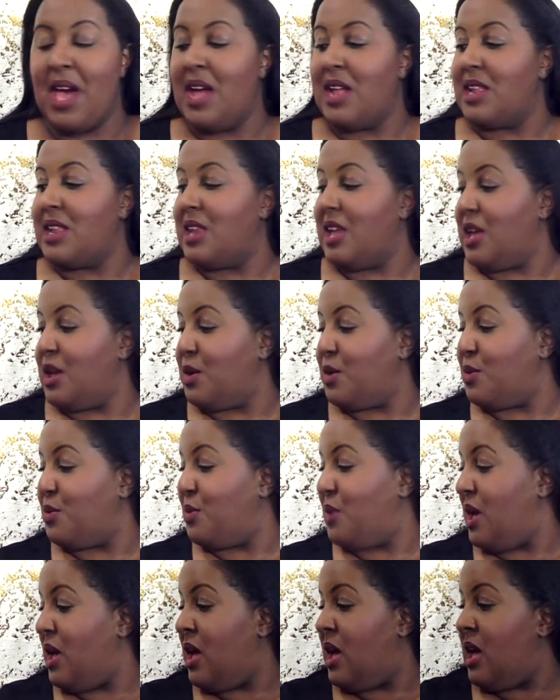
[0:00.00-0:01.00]
Now,
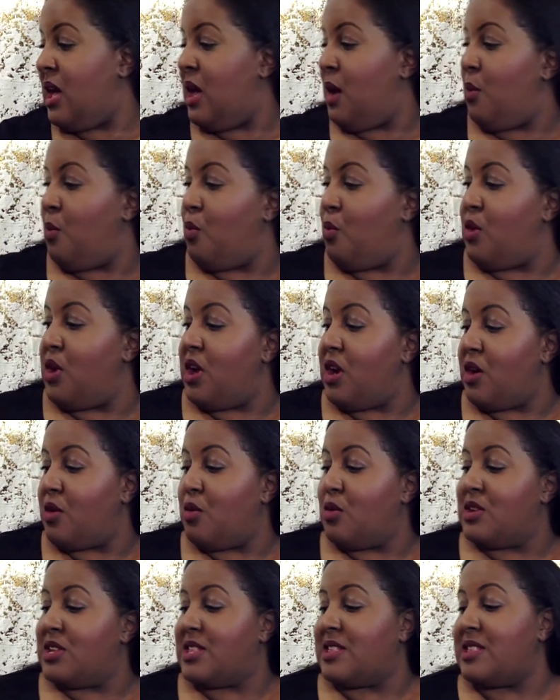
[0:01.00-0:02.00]
we are
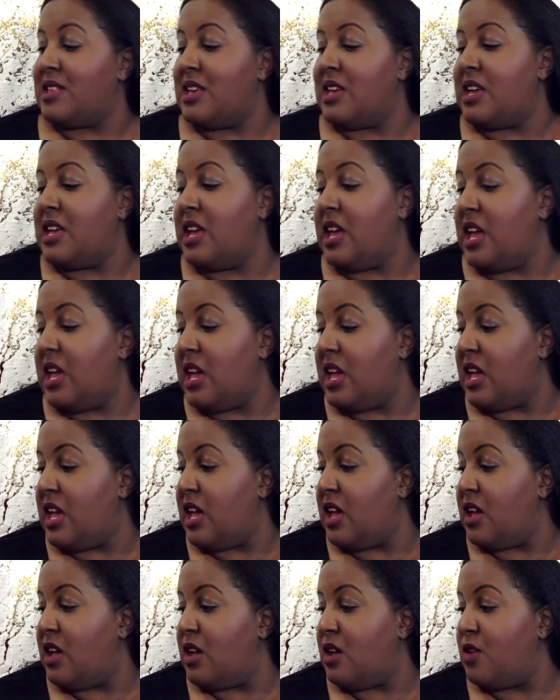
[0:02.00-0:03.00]
going to see
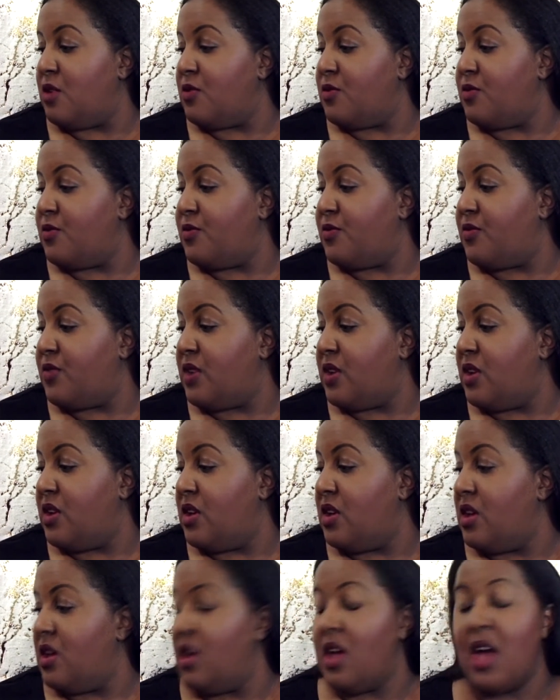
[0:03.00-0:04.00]
if
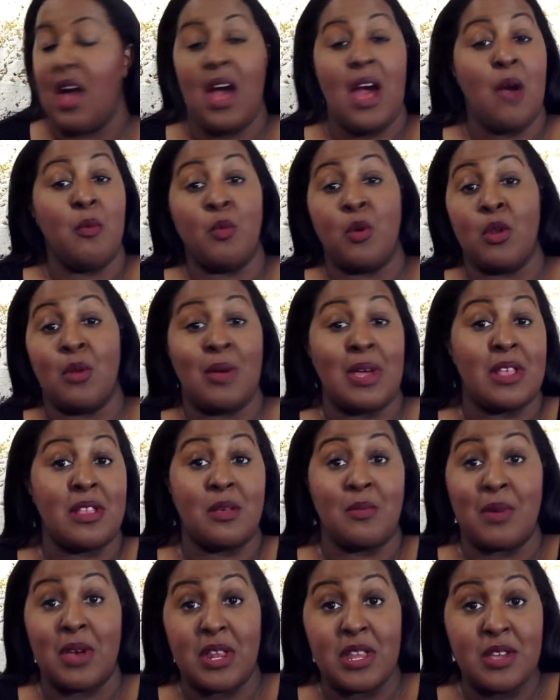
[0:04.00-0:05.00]
I'm going to make
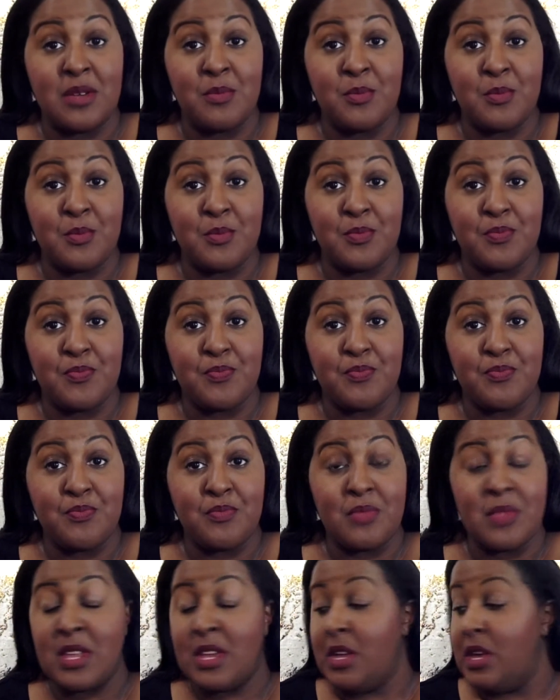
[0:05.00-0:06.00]
some money,
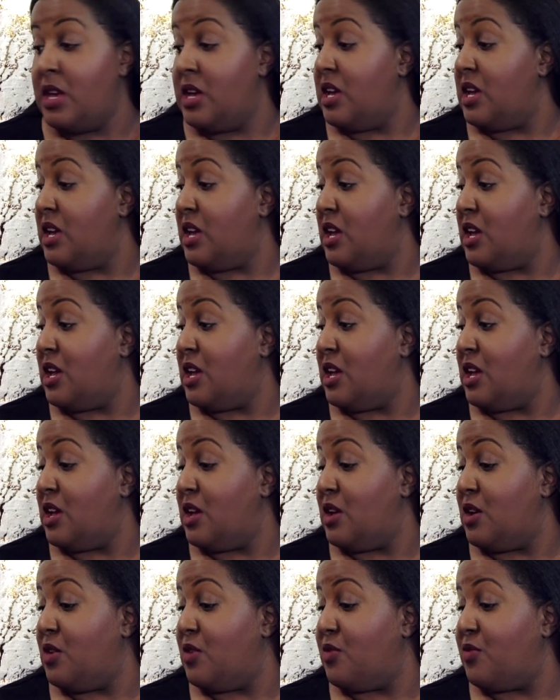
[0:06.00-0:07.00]

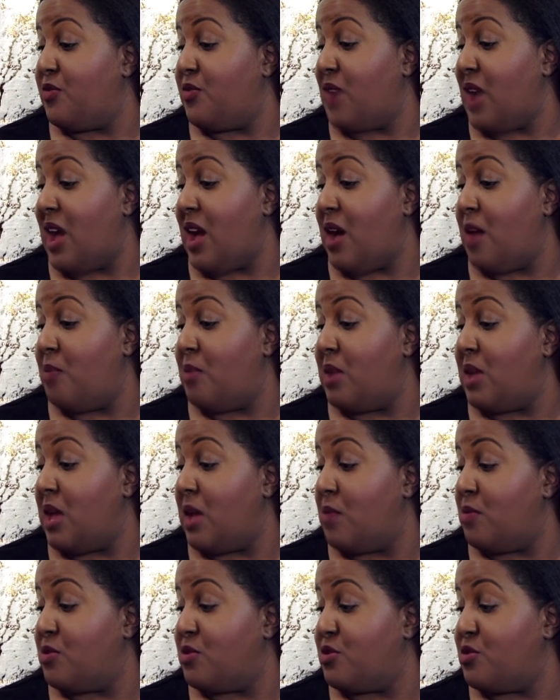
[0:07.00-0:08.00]
if I'll be
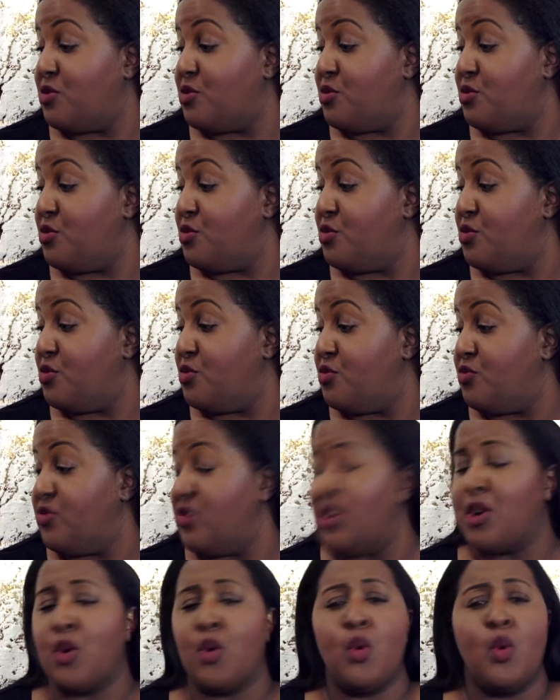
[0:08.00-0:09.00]
able to
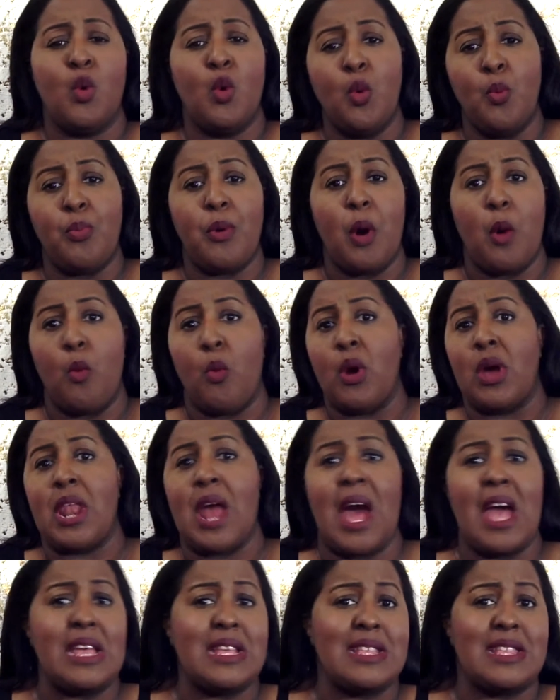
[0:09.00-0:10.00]
recoup what
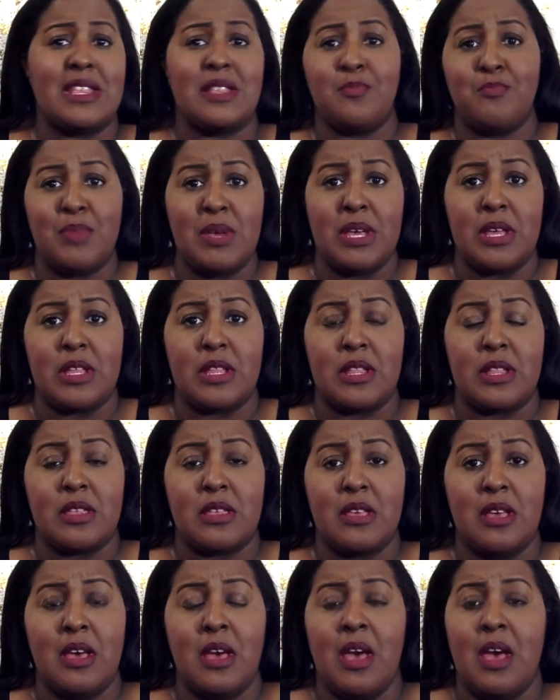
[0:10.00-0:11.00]
I spent.
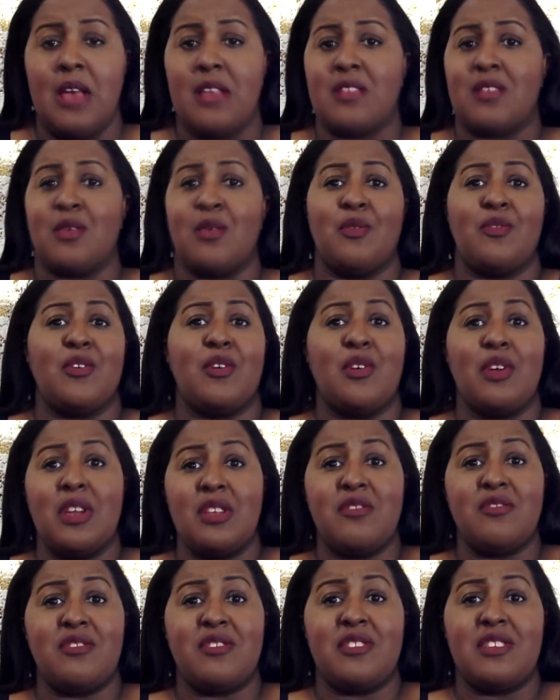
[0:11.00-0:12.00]
So if you're
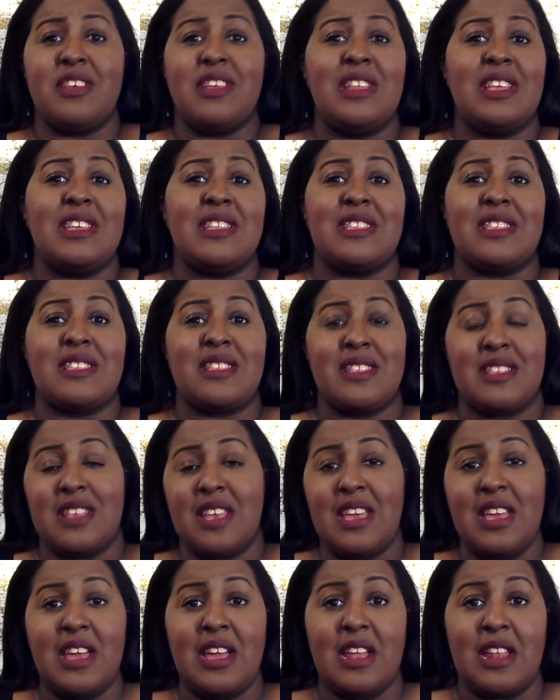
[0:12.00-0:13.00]
interested in
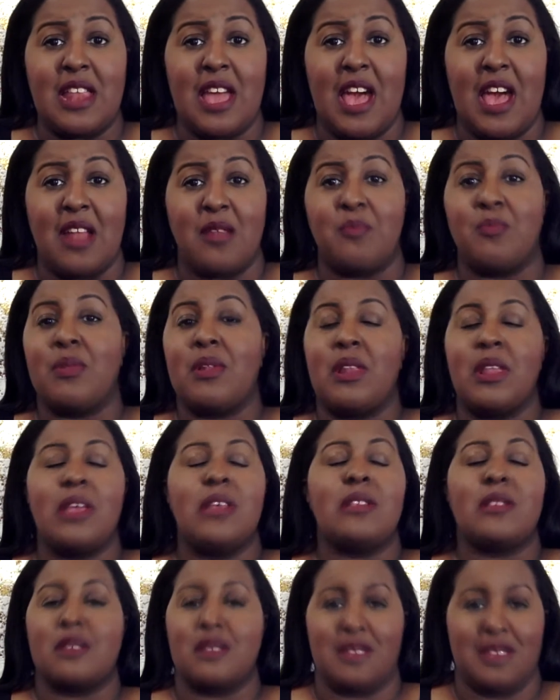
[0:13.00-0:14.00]
seeing that,
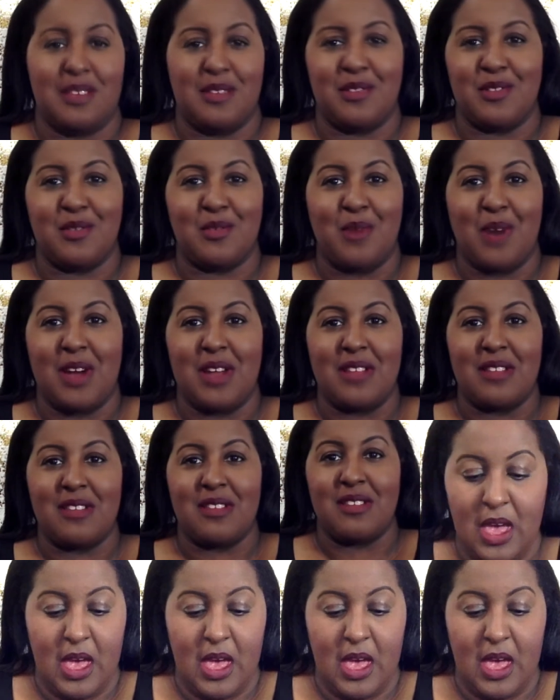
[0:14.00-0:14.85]
please continue to watch.